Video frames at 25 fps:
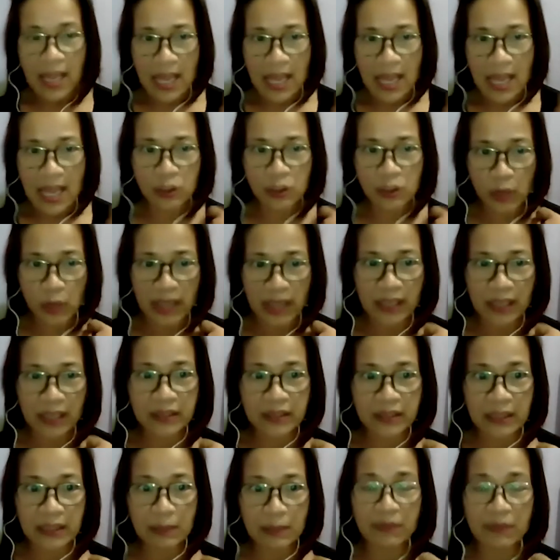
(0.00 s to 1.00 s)
as well
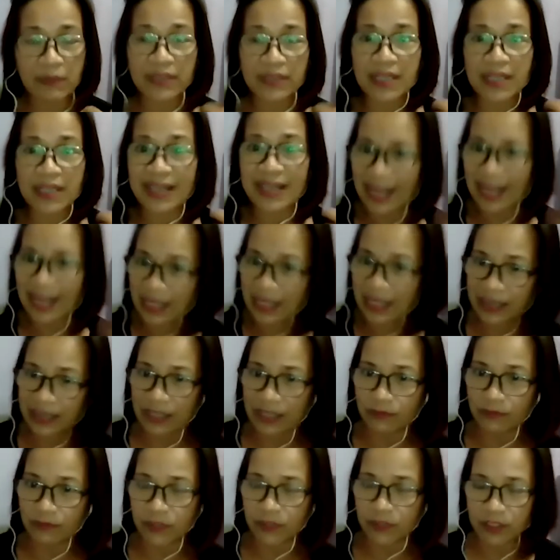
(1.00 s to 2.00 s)
as some of the
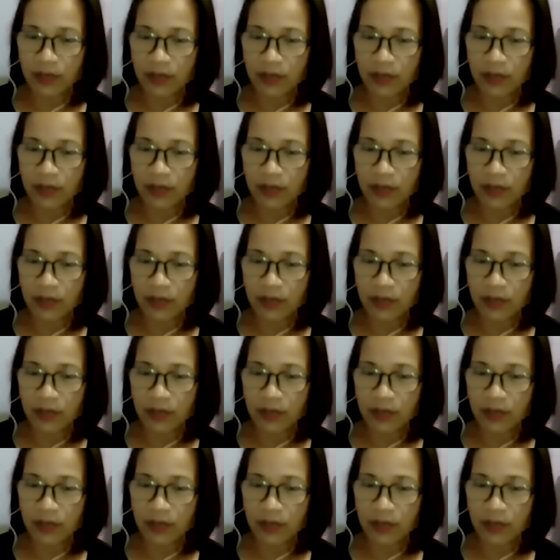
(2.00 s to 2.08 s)
negatives.